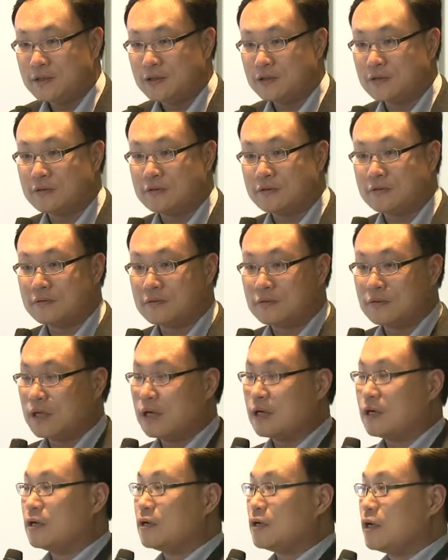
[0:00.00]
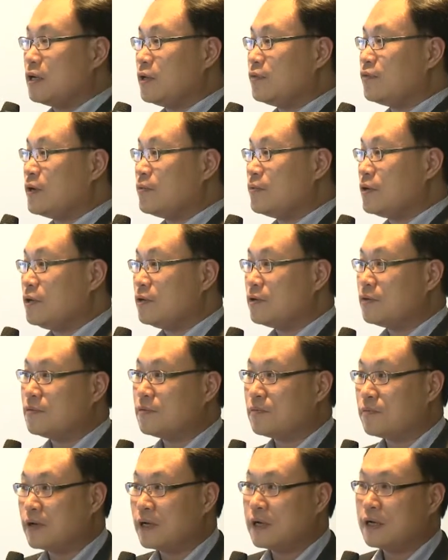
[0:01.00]
So in fact, we know
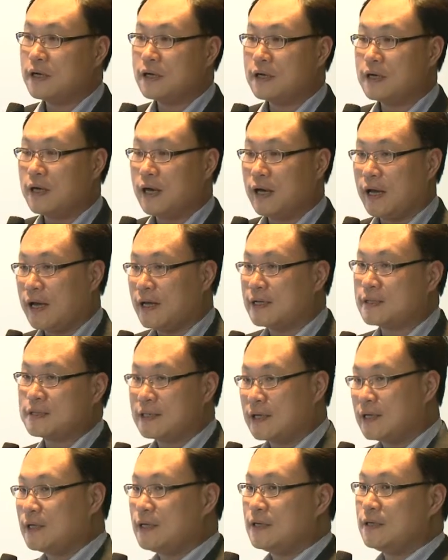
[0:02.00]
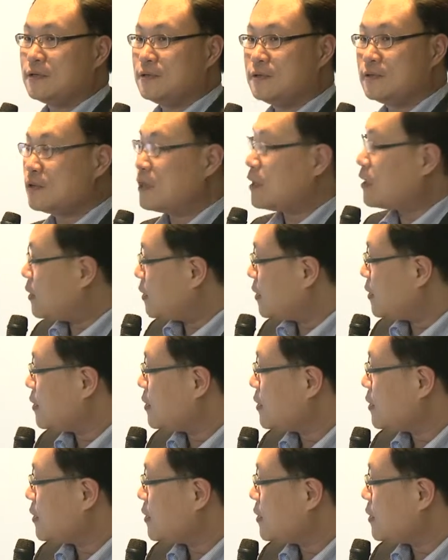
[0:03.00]
where exactly you are.